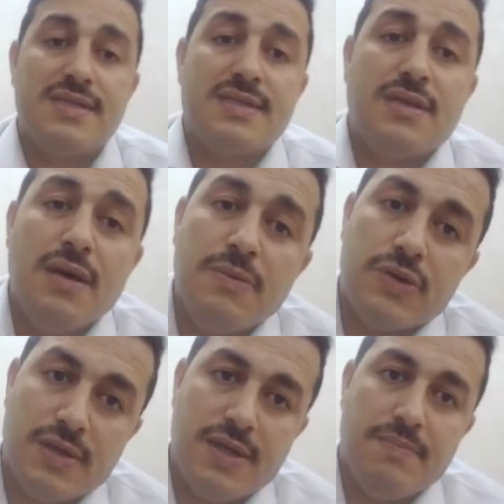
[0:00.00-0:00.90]
is
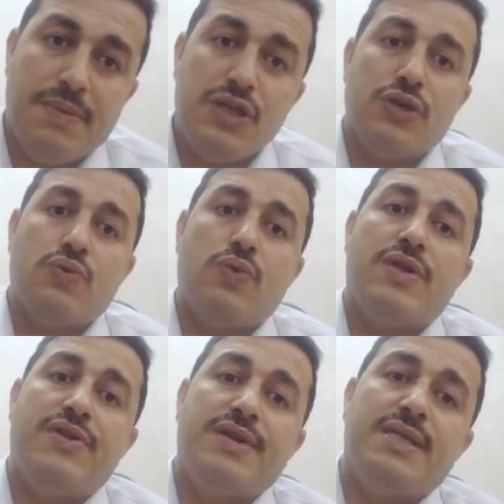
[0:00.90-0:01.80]
common in patient
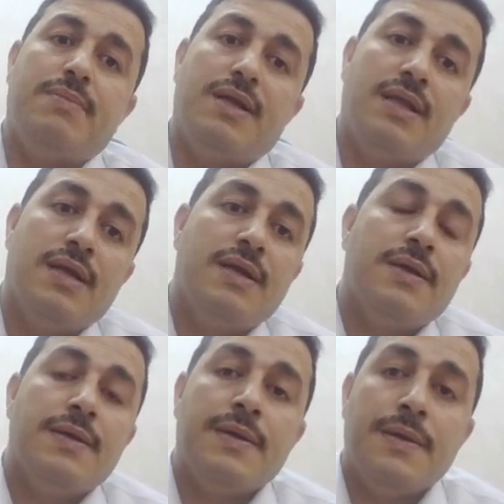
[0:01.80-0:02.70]
with irritable
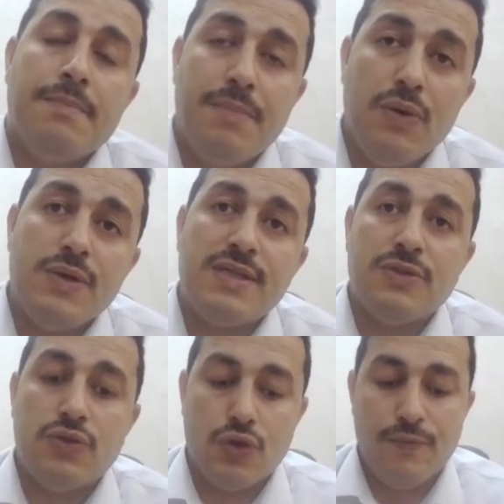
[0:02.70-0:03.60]
bowel
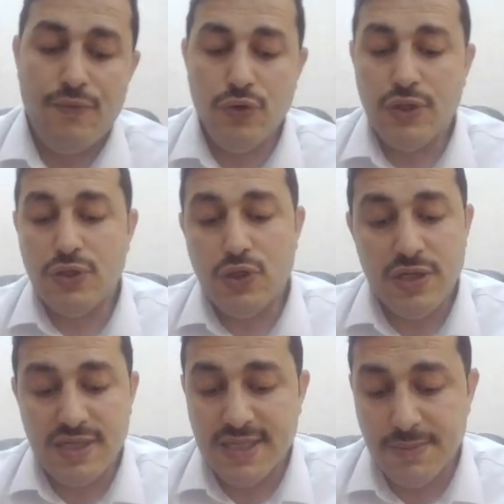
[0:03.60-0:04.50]
syndrome, food
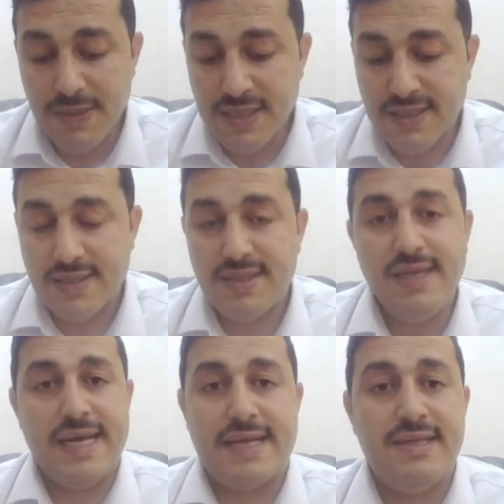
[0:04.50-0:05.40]
intolerance means
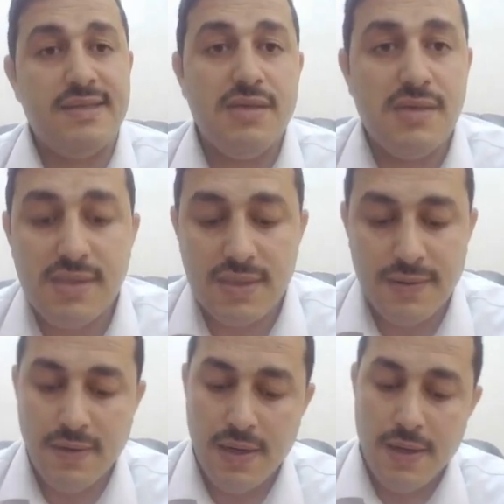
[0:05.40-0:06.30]
celiac disease,
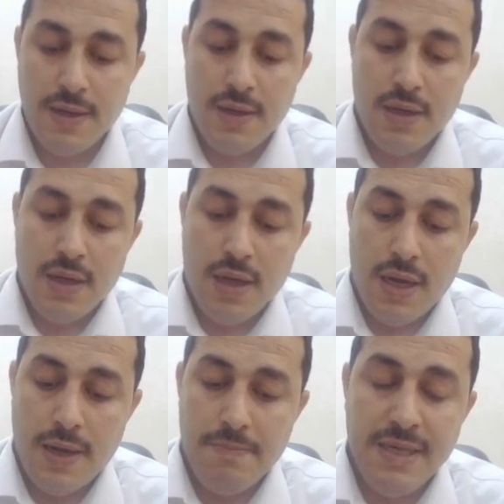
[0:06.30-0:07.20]

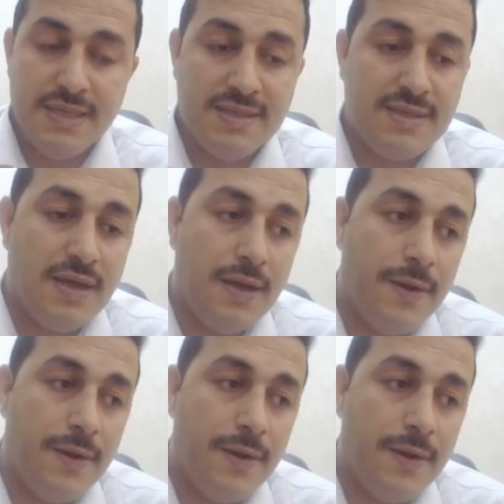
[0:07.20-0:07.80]
means